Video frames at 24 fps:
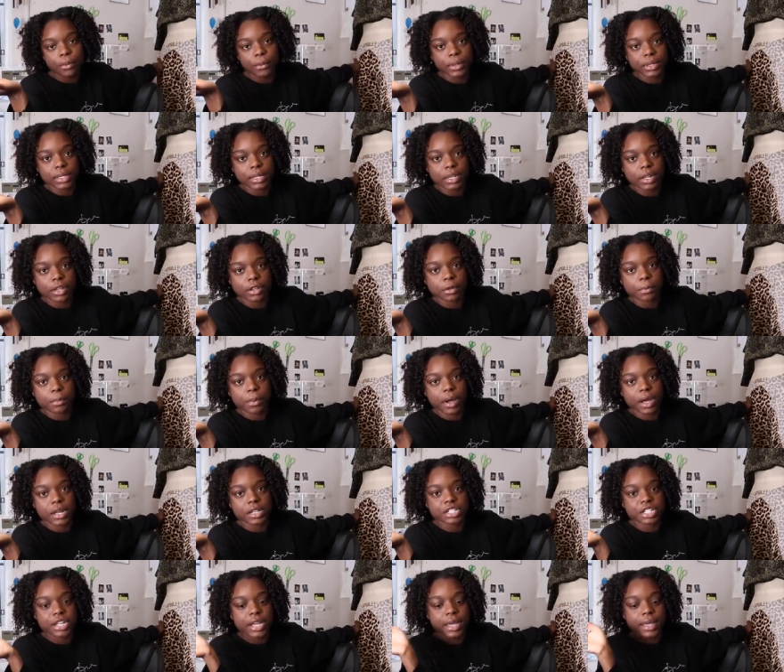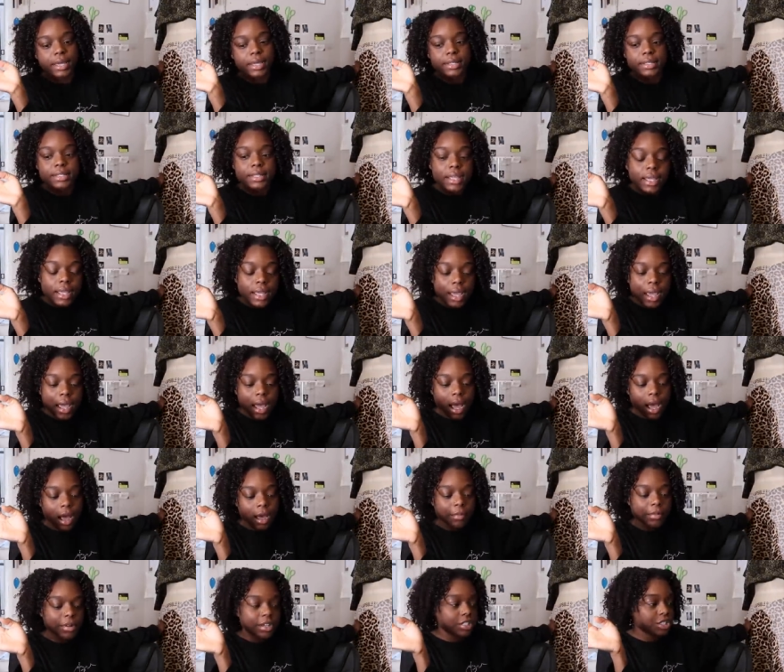with another project.
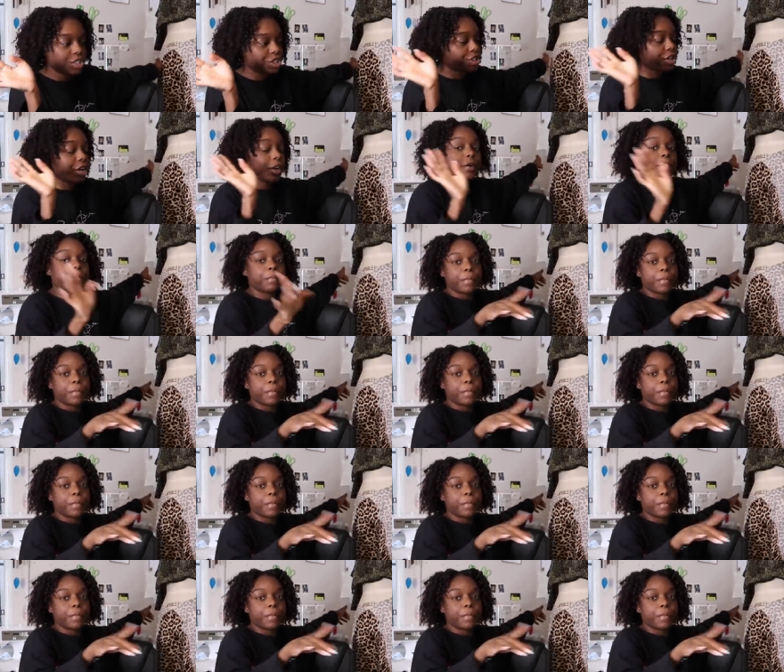I'm not sure.